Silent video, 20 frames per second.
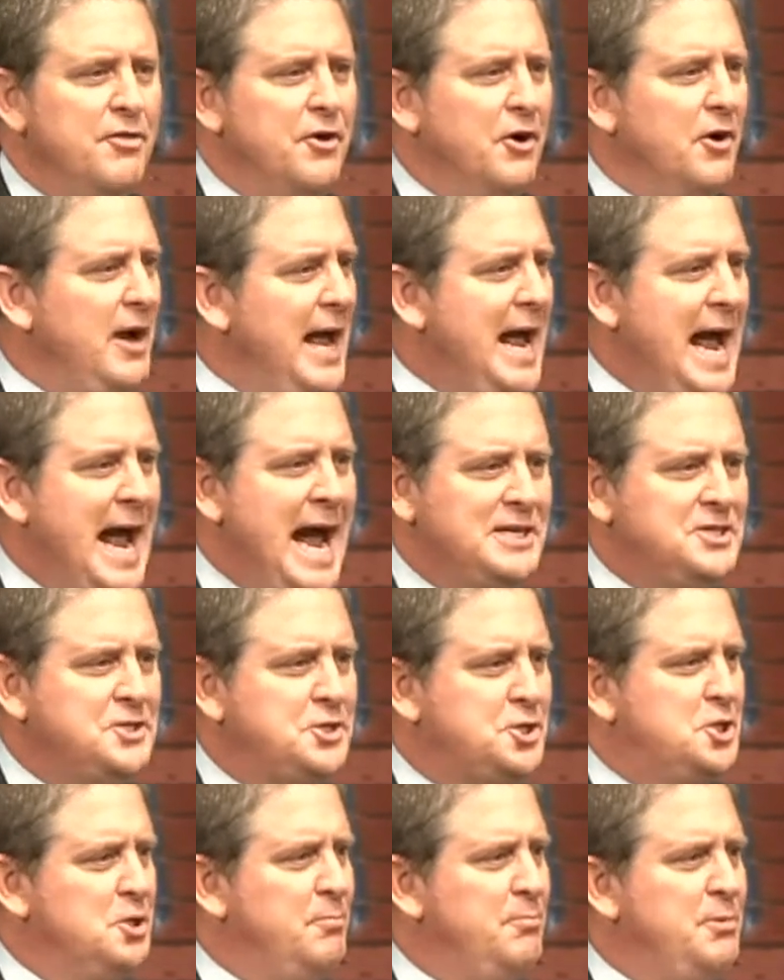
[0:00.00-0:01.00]
There
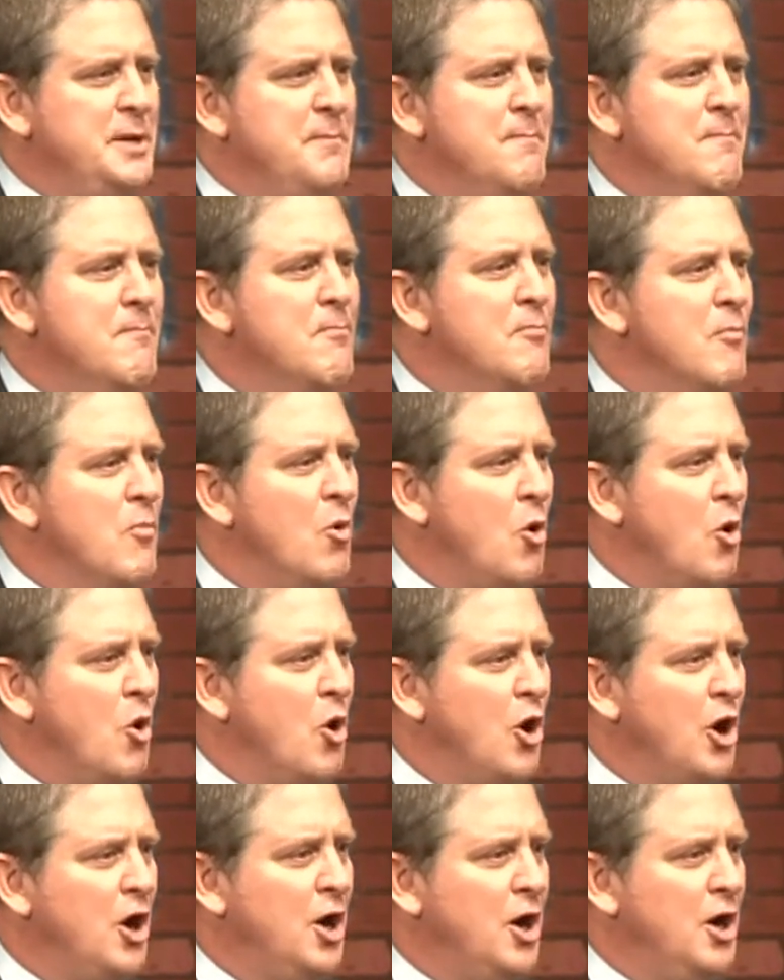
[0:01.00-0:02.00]
has to be
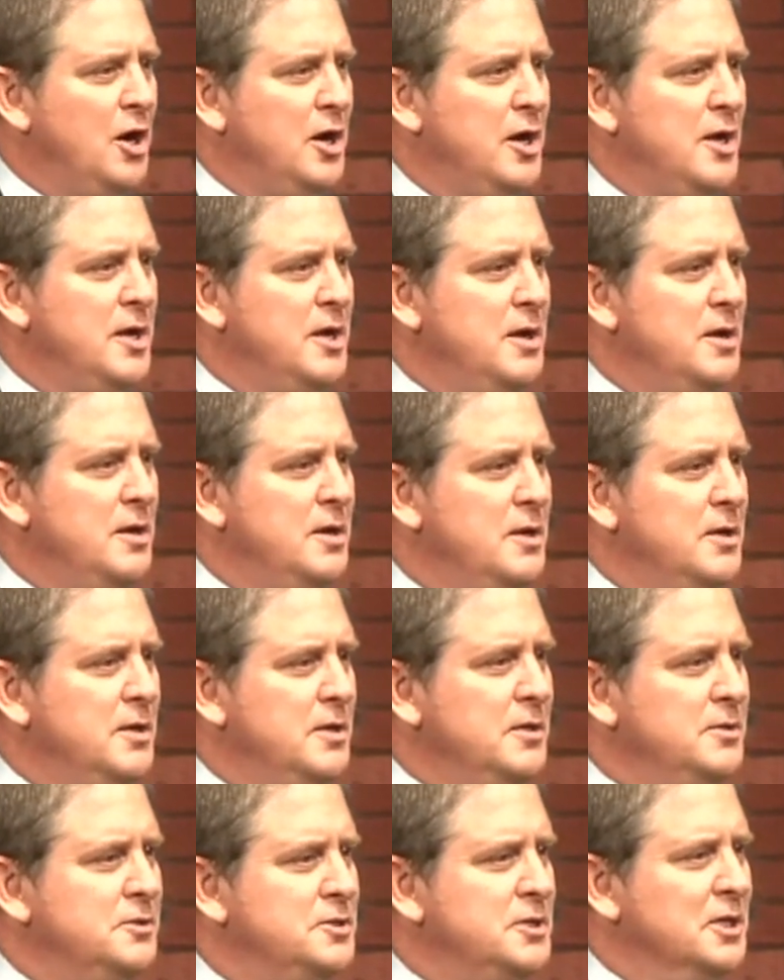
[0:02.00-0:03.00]
more
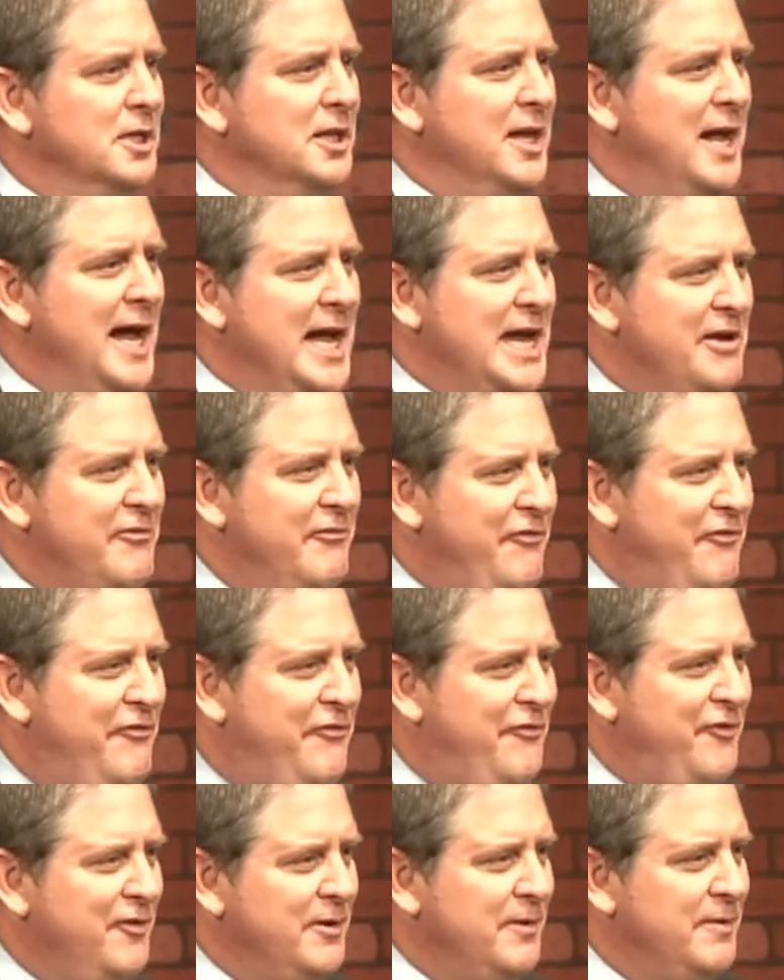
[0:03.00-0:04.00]
to
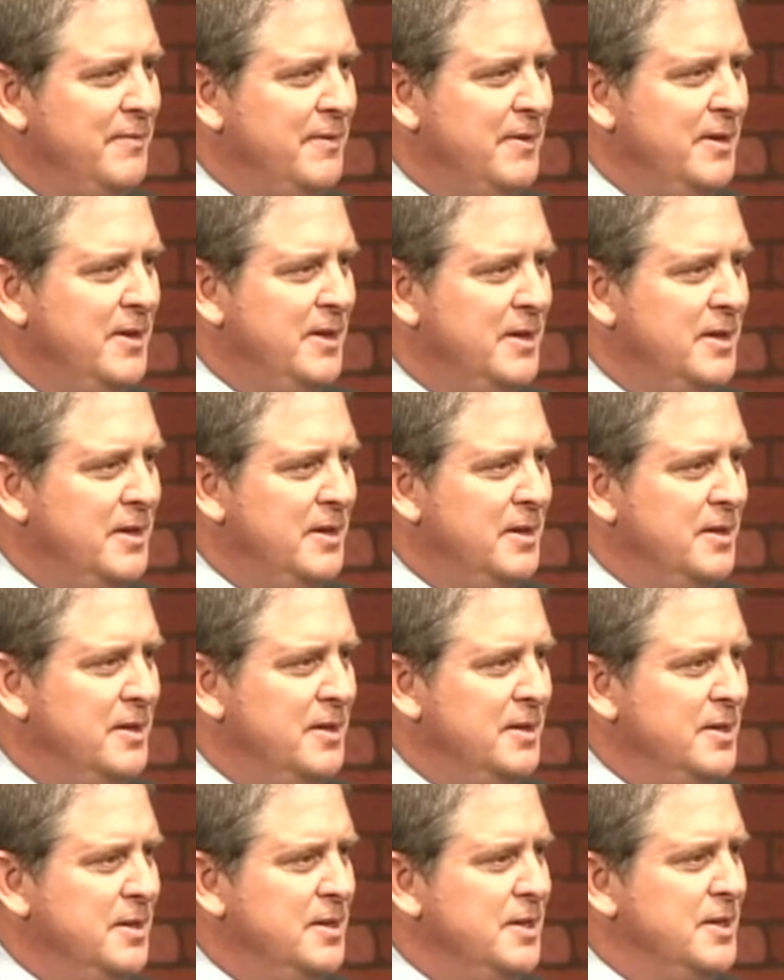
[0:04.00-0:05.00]
life.
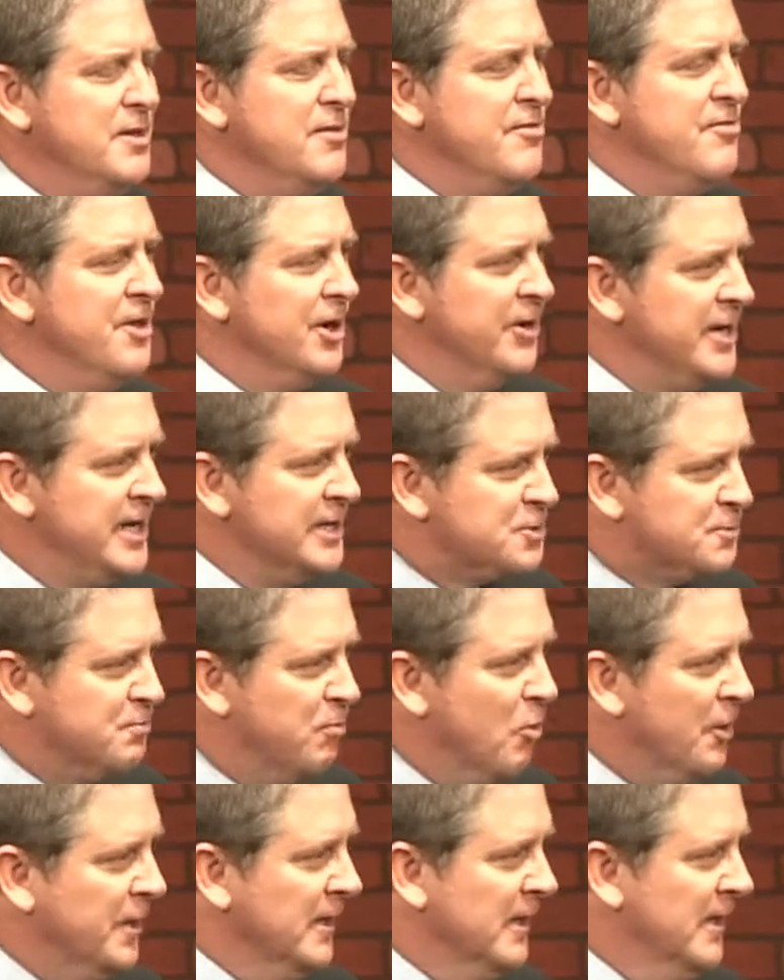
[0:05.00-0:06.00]
There
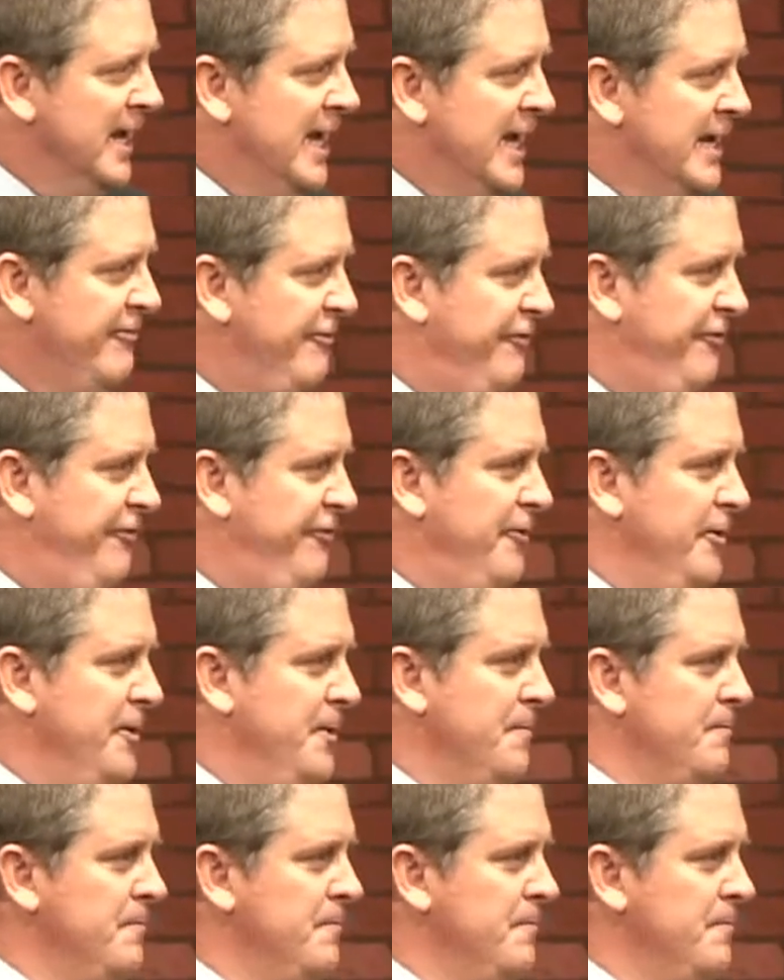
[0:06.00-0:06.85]
is more to life.